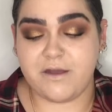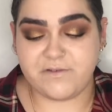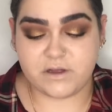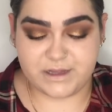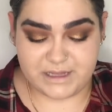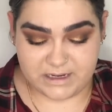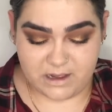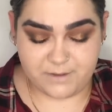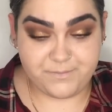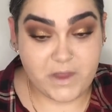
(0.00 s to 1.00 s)
now for
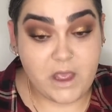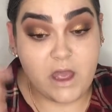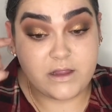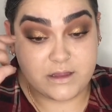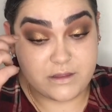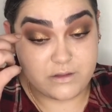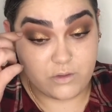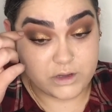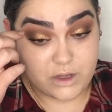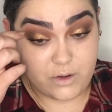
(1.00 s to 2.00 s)
concealer. This is
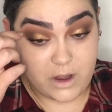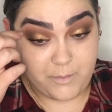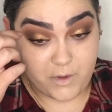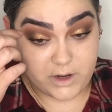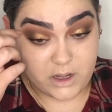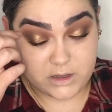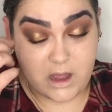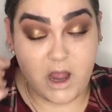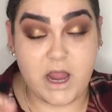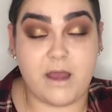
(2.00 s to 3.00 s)
also a product that
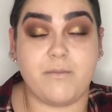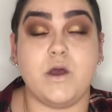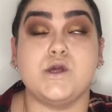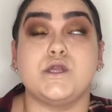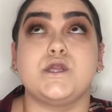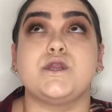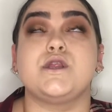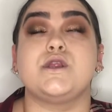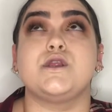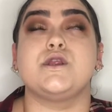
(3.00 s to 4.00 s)
I am
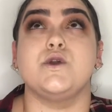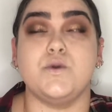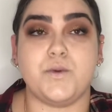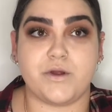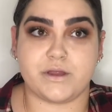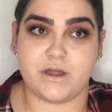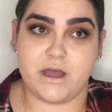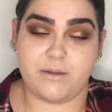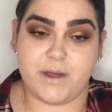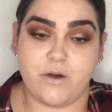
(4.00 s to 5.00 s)
super
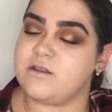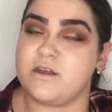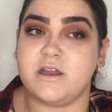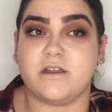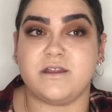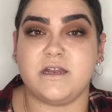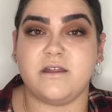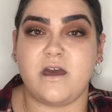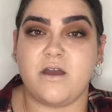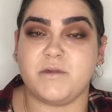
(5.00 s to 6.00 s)
excited about. So the
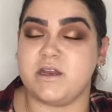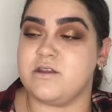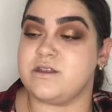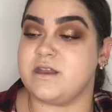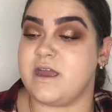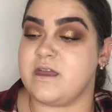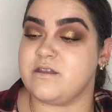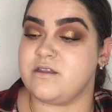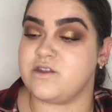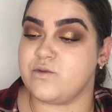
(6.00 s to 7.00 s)
concealer that I'm going to use today
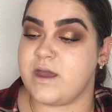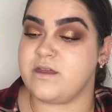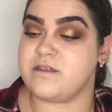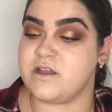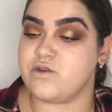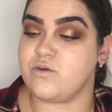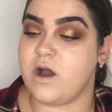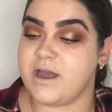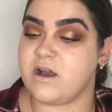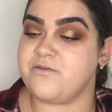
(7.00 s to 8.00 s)
is the Jouer Essential
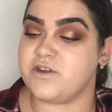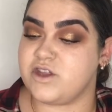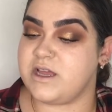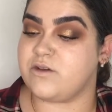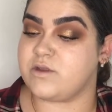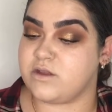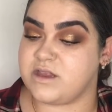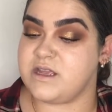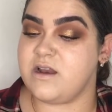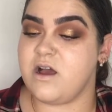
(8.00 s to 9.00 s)
High Coverage Liquid
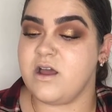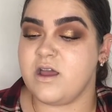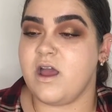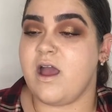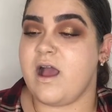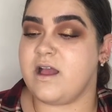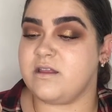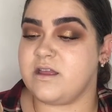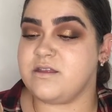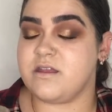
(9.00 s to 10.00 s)
Concealer. And
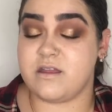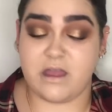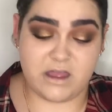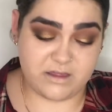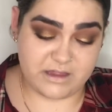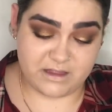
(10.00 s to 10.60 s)
this is